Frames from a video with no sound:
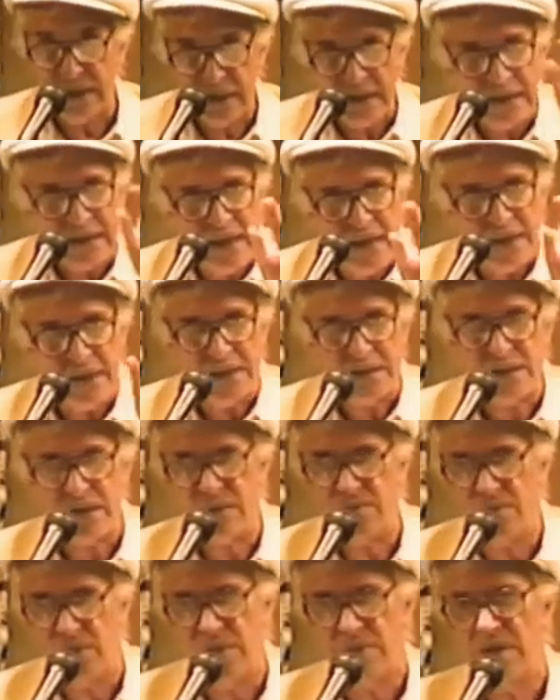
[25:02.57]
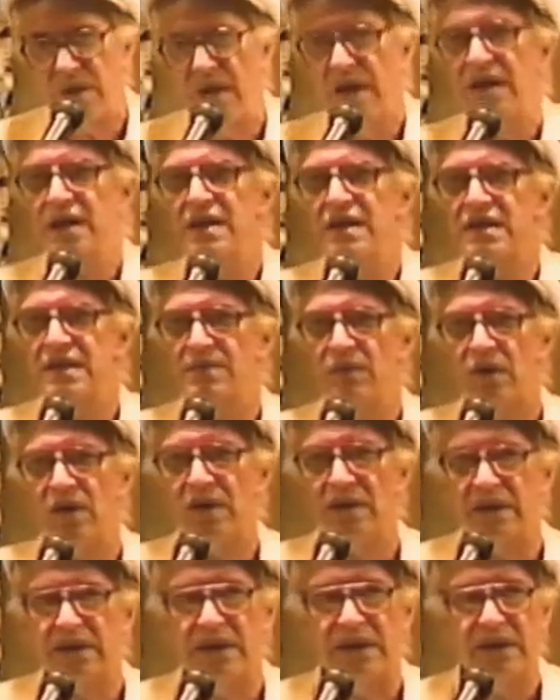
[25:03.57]
Again, in small
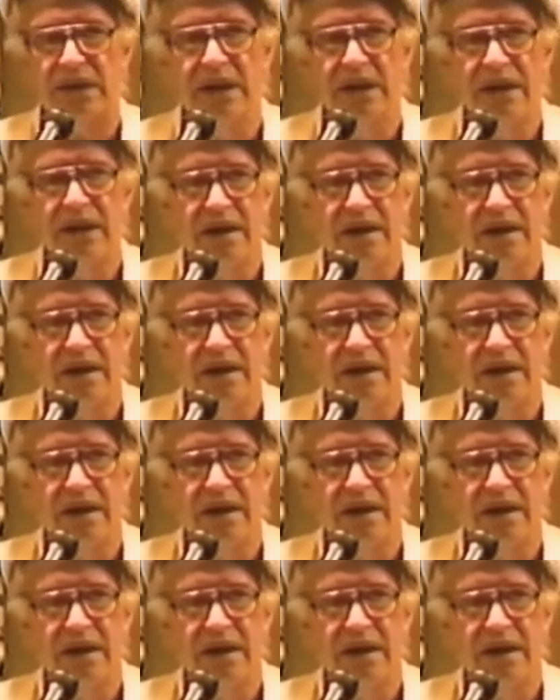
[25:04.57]
little